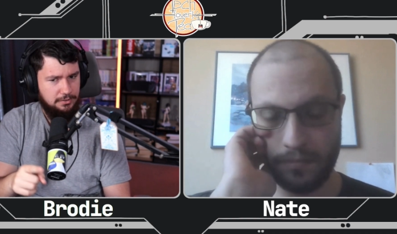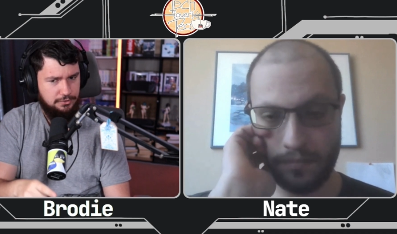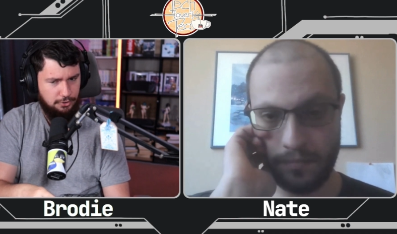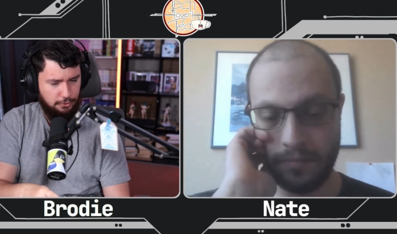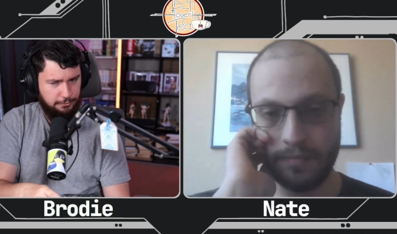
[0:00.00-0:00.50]

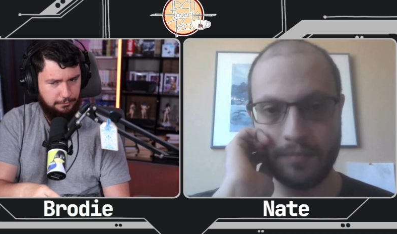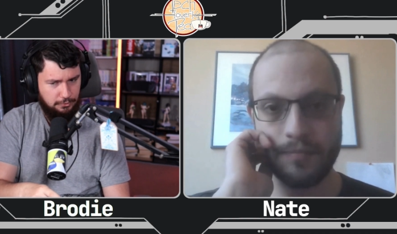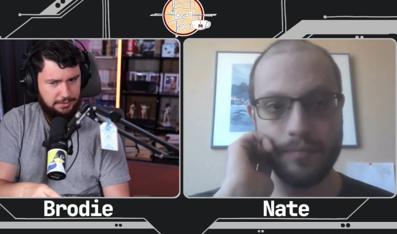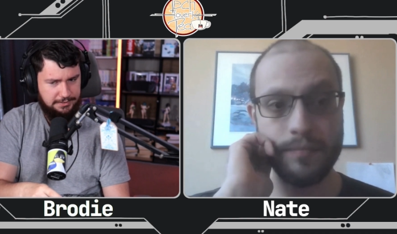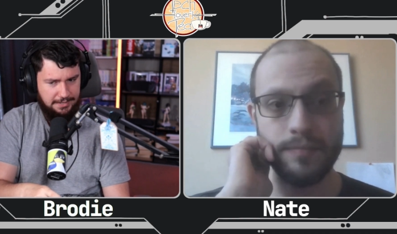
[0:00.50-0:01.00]
Speaker 1: .04
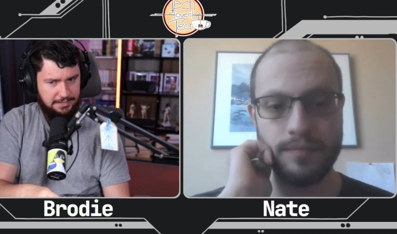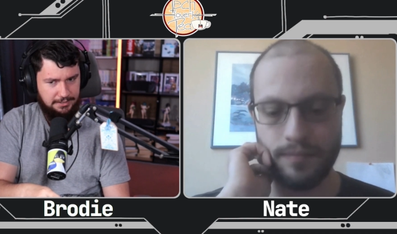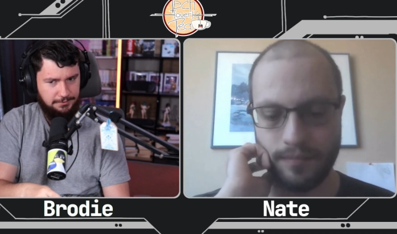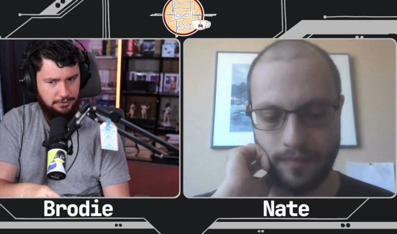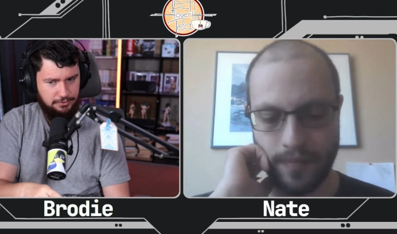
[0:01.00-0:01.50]
is that the next
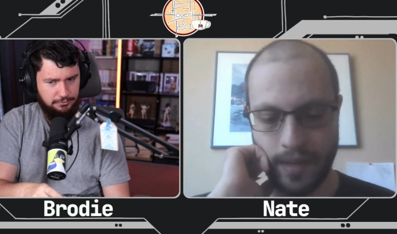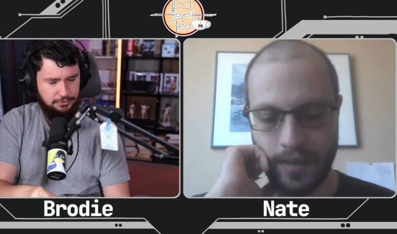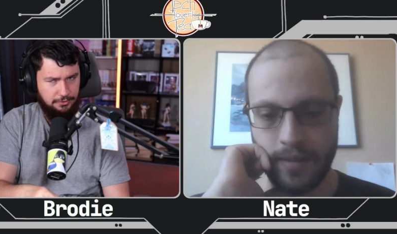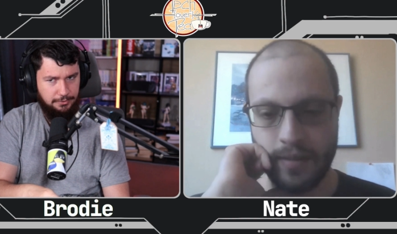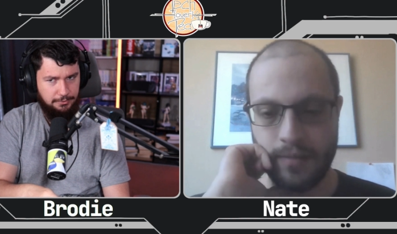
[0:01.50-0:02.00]
version or is
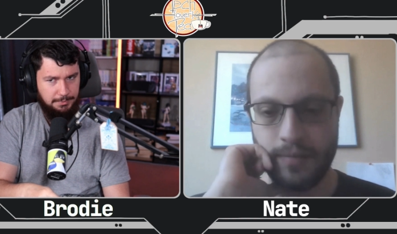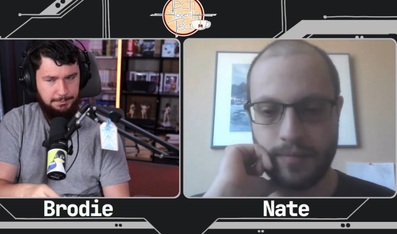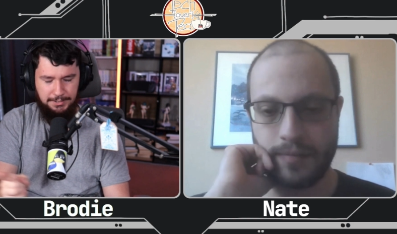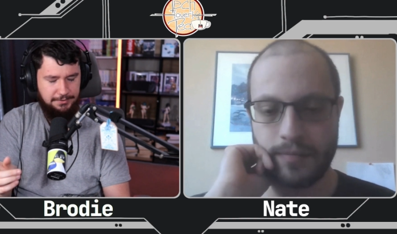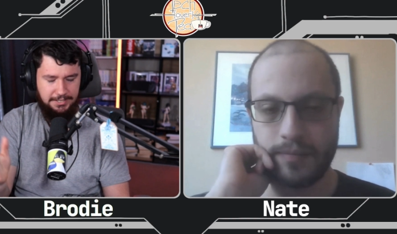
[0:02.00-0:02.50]
.03
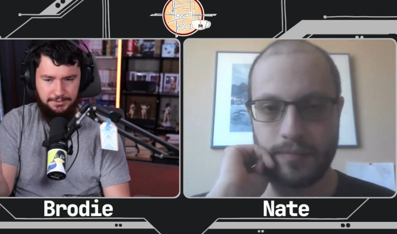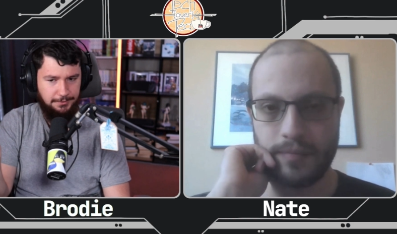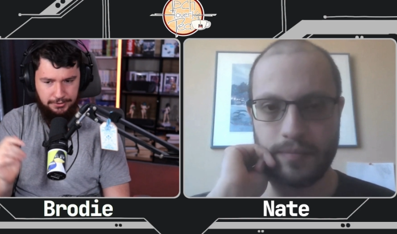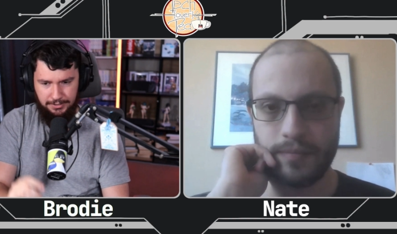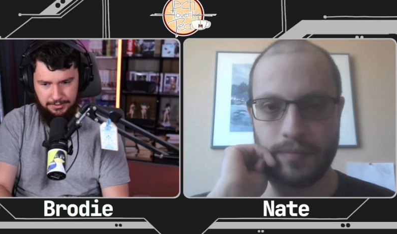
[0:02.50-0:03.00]
whatever the next
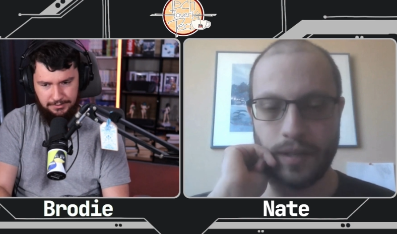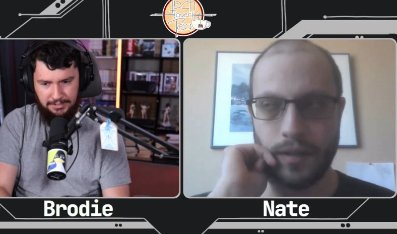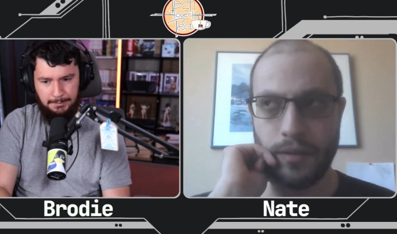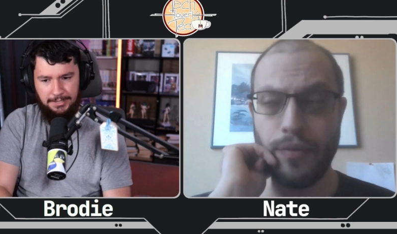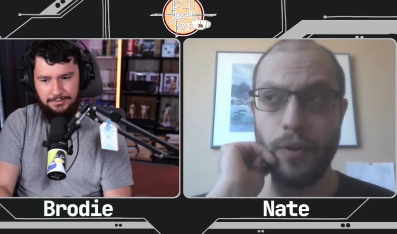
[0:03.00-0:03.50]
version is to come
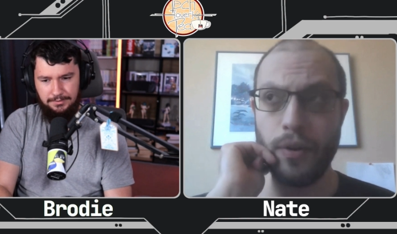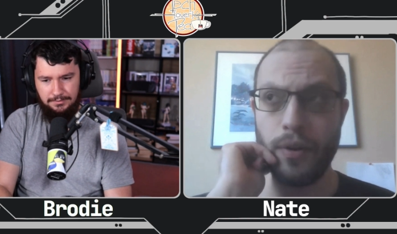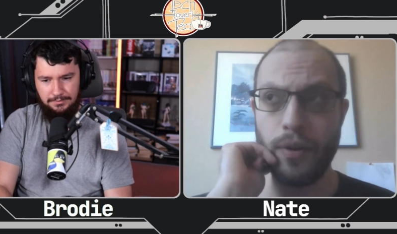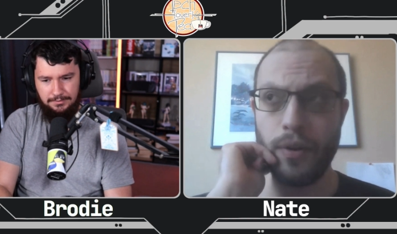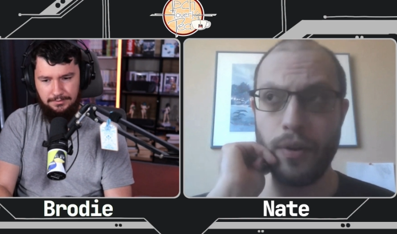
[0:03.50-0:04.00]
out
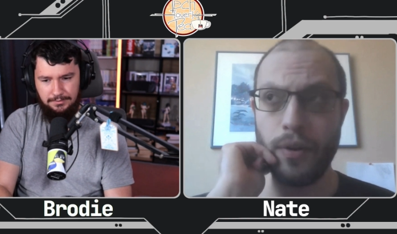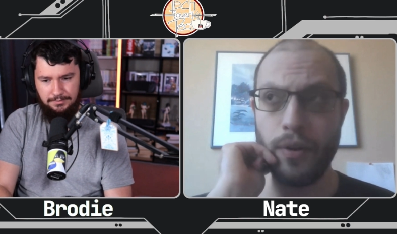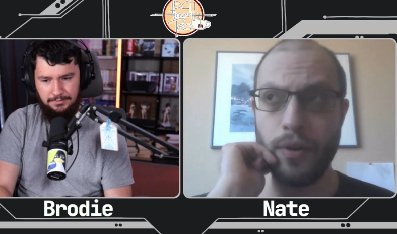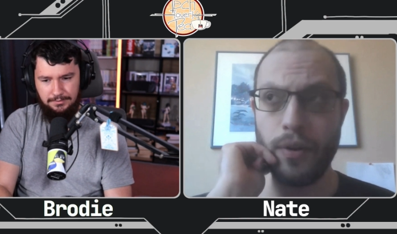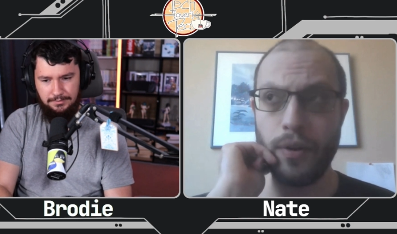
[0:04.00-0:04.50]
04 is the next
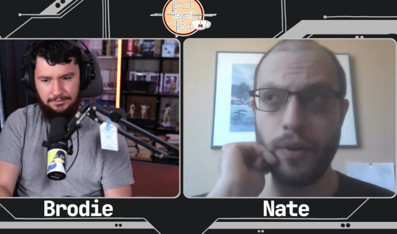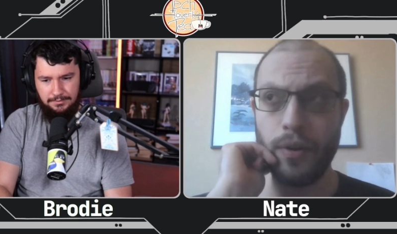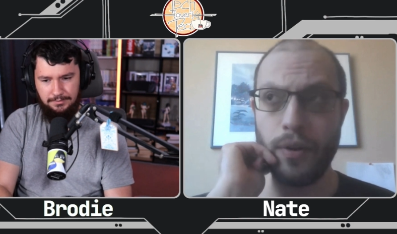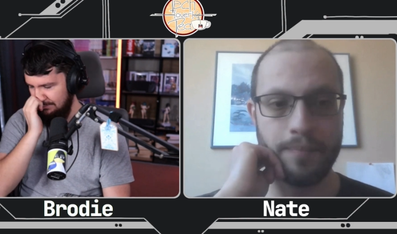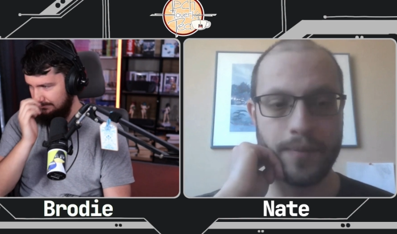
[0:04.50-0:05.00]
yeah.
Speaker 2: one
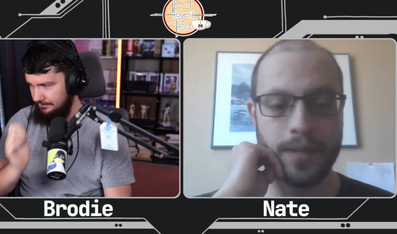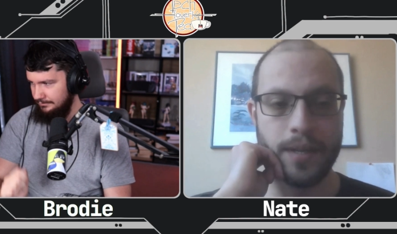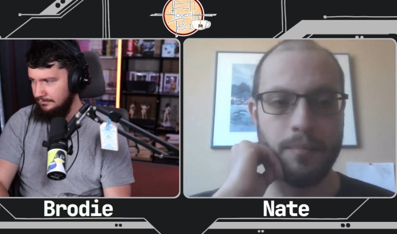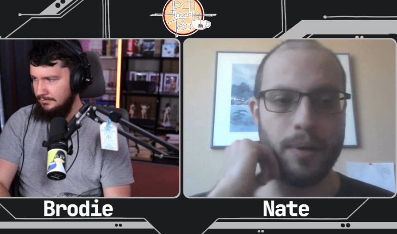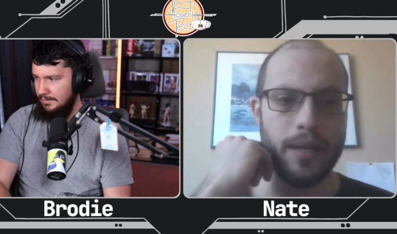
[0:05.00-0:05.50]
yeah
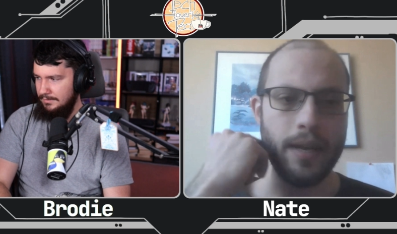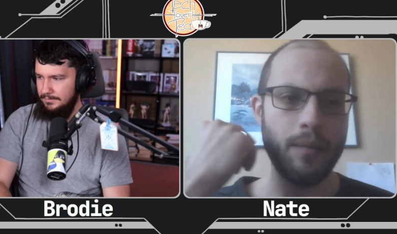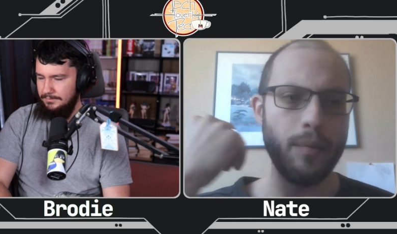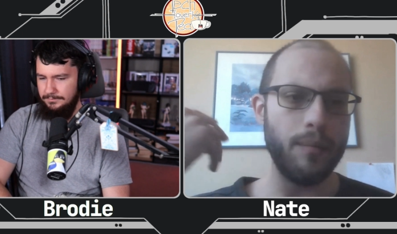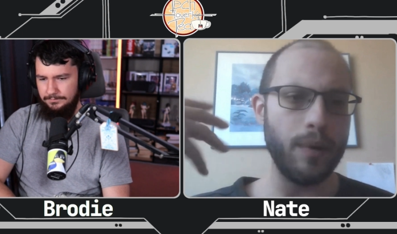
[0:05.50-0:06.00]
but
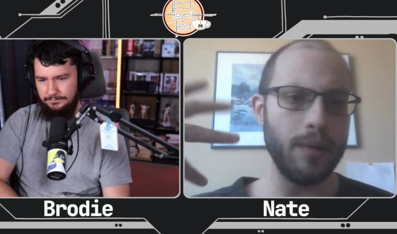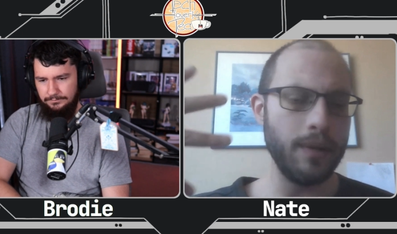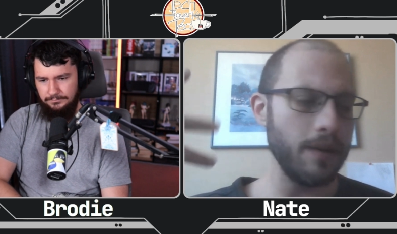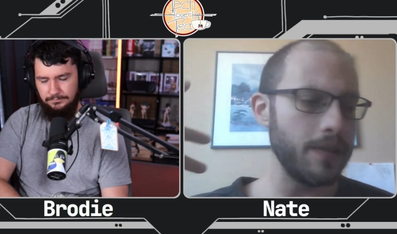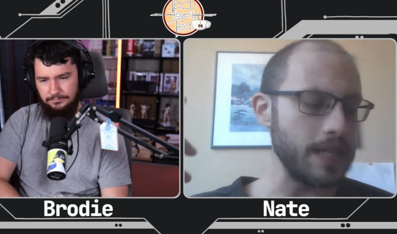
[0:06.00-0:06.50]
yeah when when you
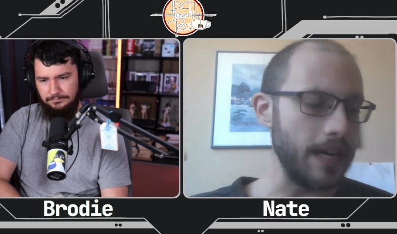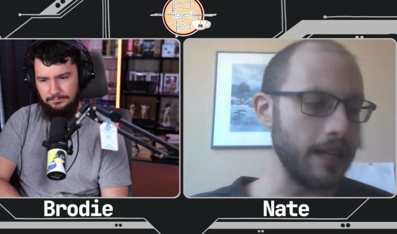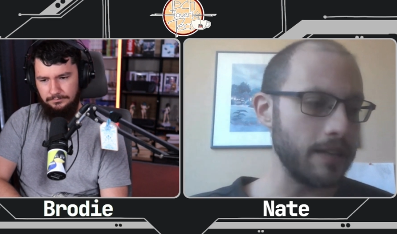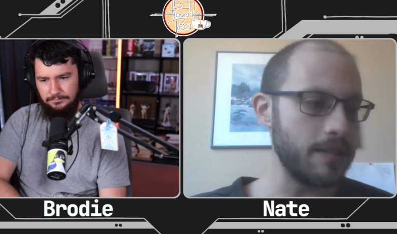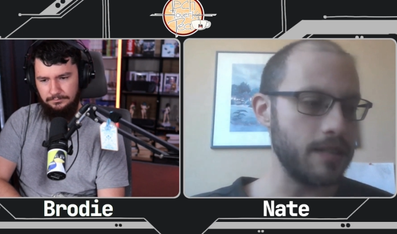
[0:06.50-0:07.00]
look at the
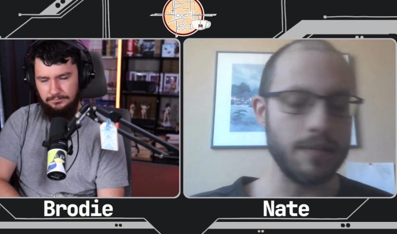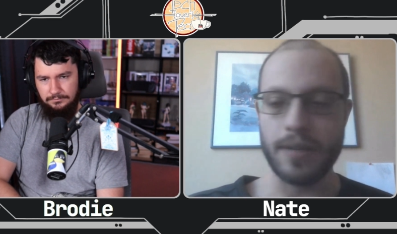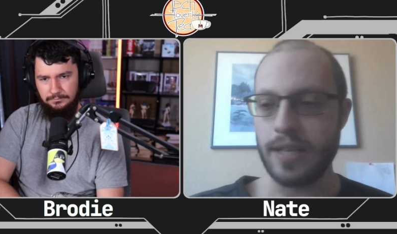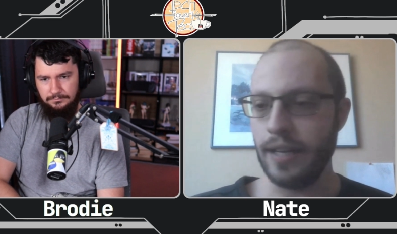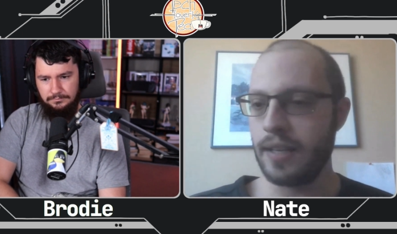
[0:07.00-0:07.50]
tiling system
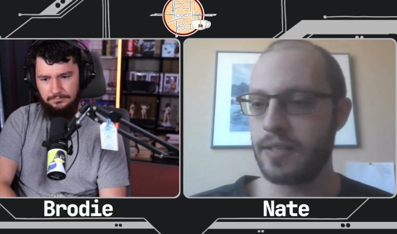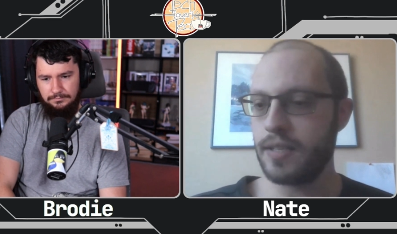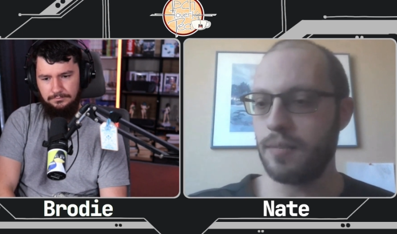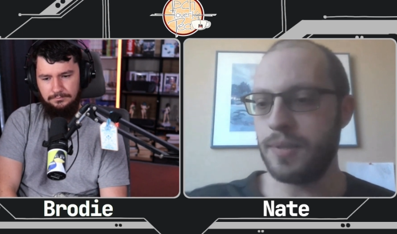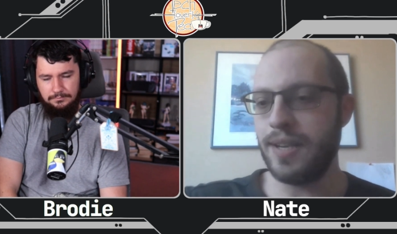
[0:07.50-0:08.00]
the tiling
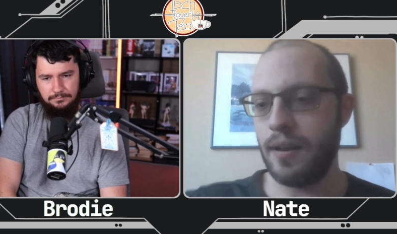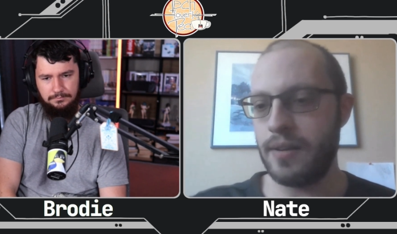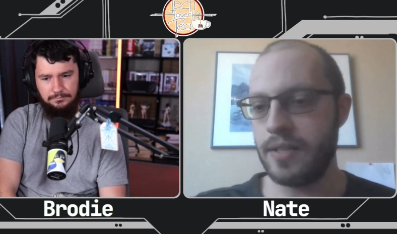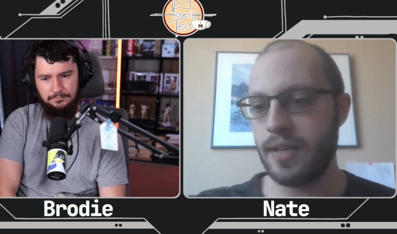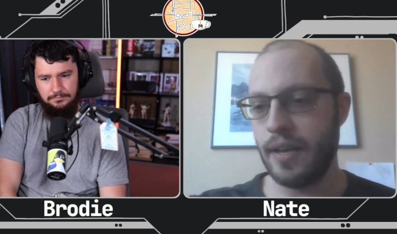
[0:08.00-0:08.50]
system was not
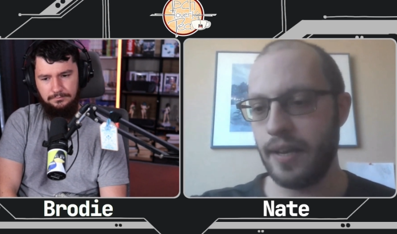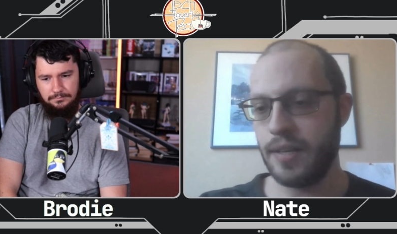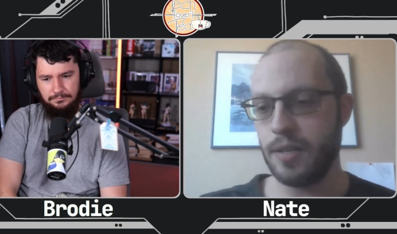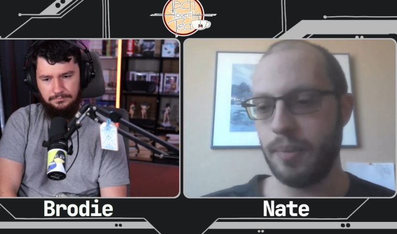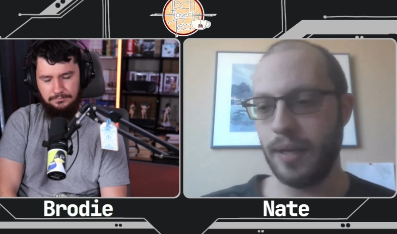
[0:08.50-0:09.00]

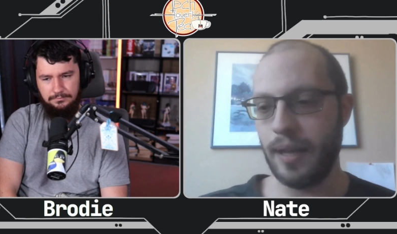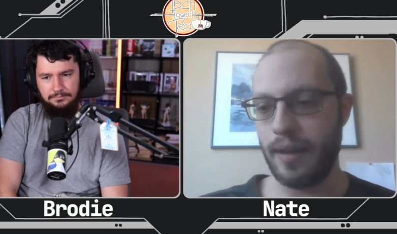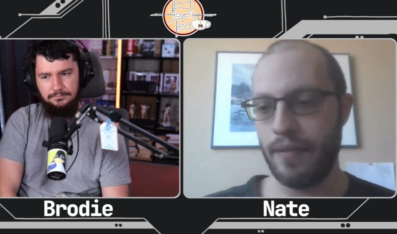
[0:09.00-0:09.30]
designed to be like